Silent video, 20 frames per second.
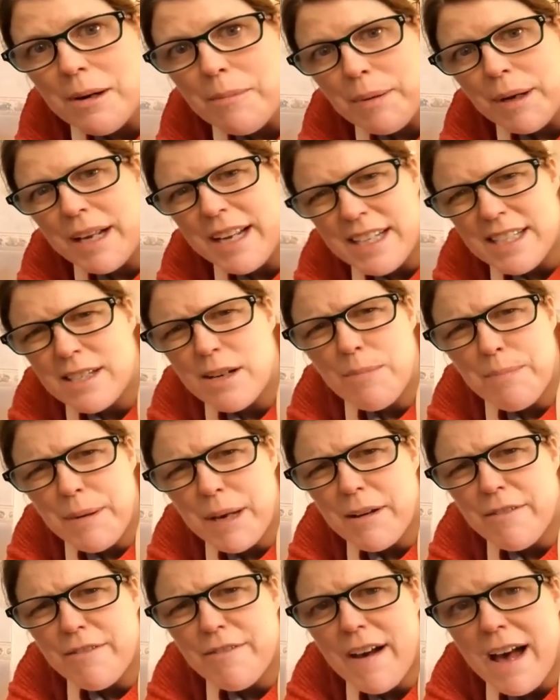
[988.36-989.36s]
but it's a
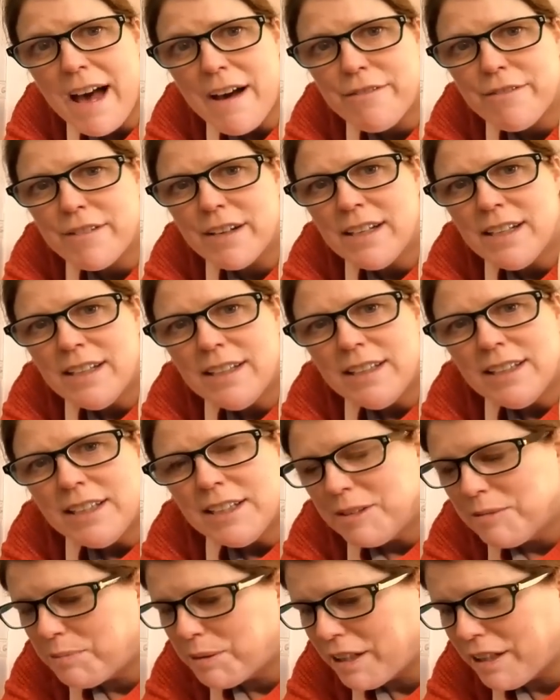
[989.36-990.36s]
bigger faff.
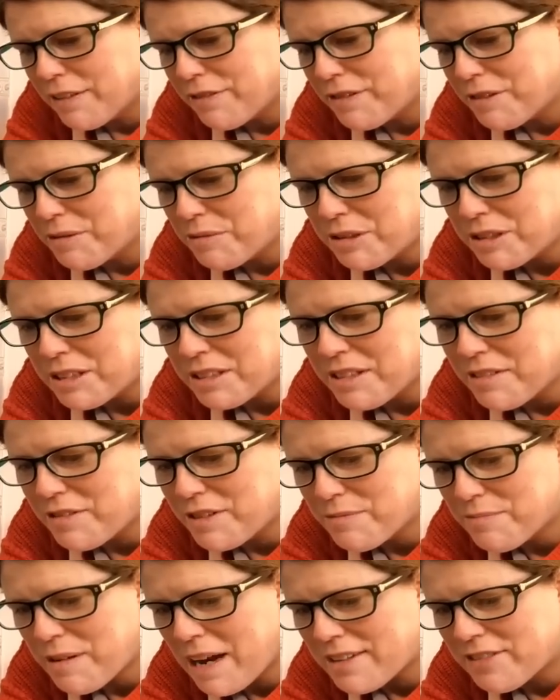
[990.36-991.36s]
But if
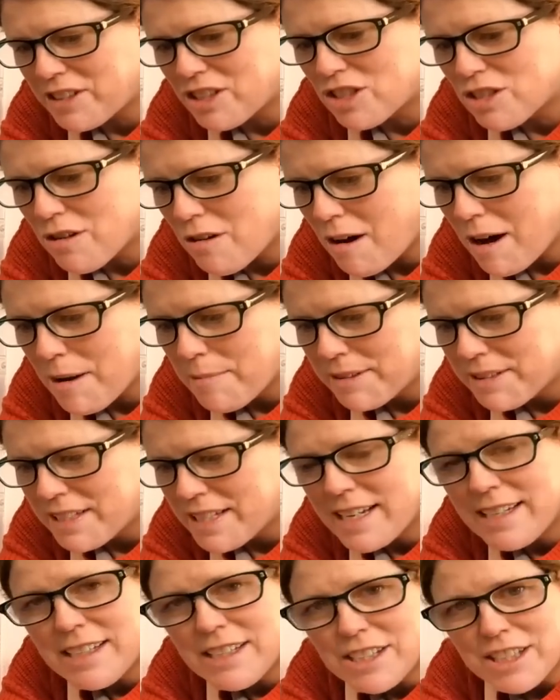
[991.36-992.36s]
you had the time and
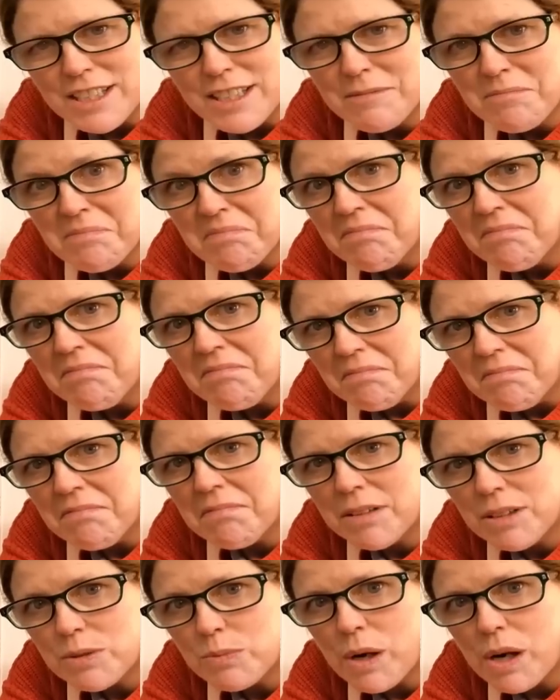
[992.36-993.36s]
the energy,
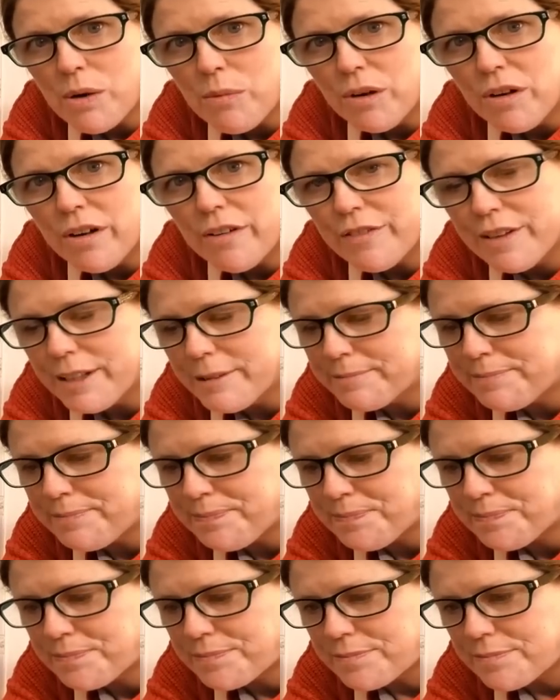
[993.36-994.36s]
it's well worth it.
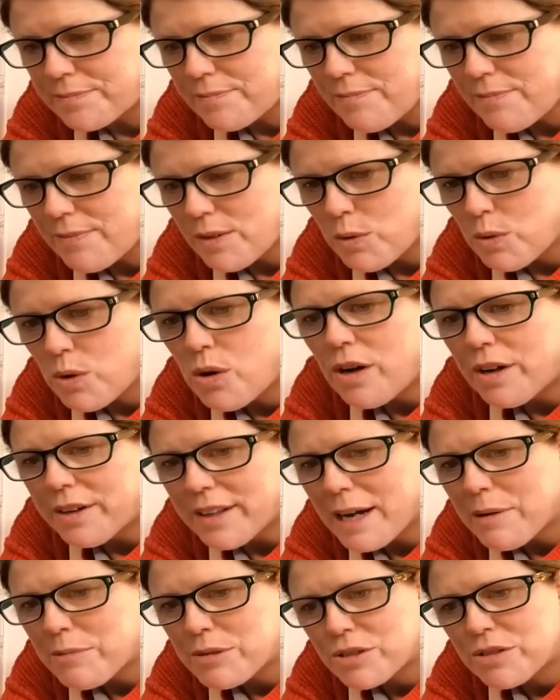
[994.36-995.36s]
Oh,
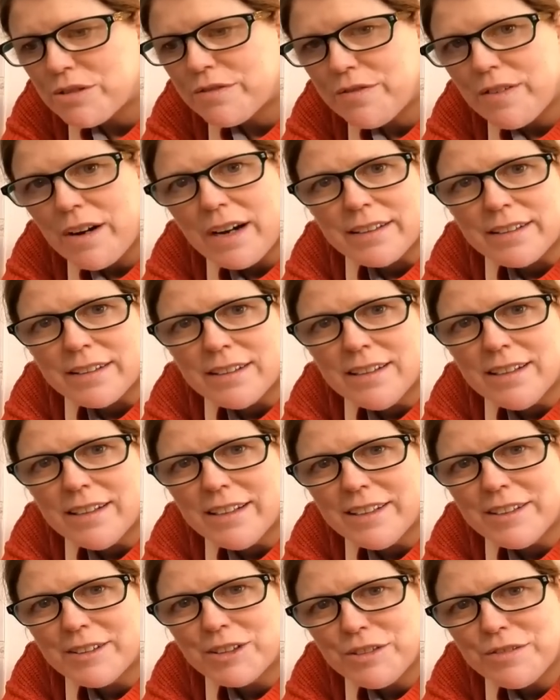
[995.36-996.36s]
that was good fun.
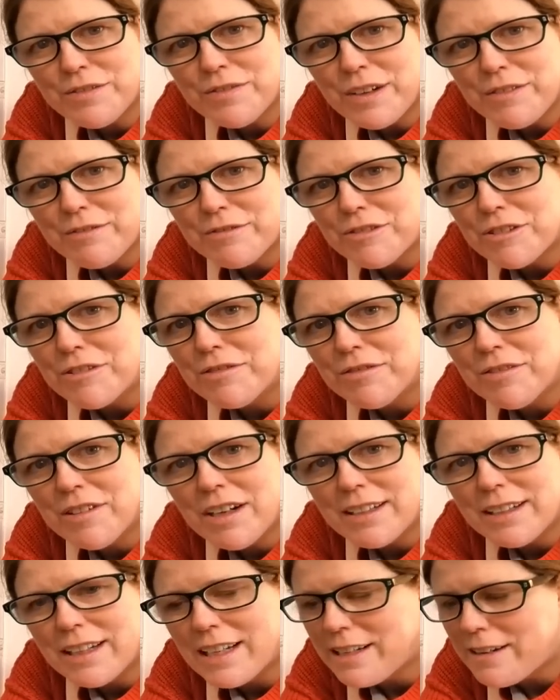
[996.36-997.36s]
Good fun for a
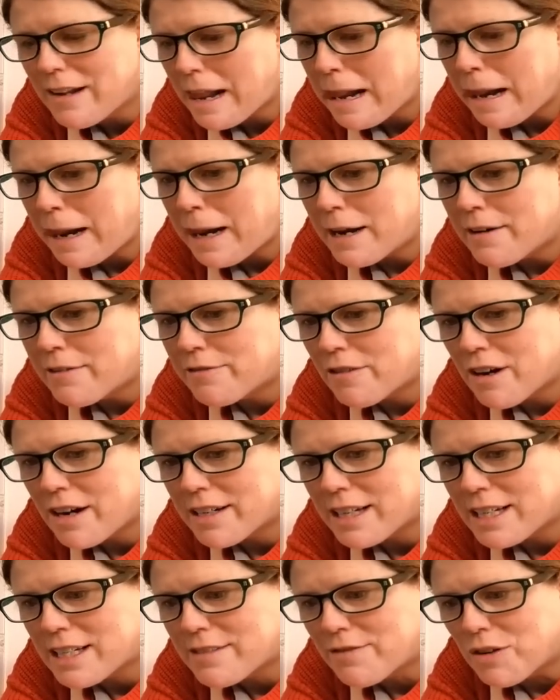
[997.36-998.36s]
Friday's
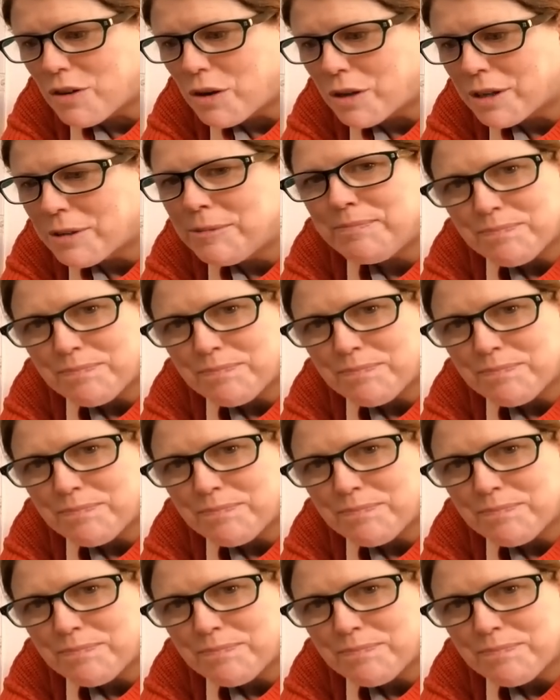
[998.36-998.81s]
vlog.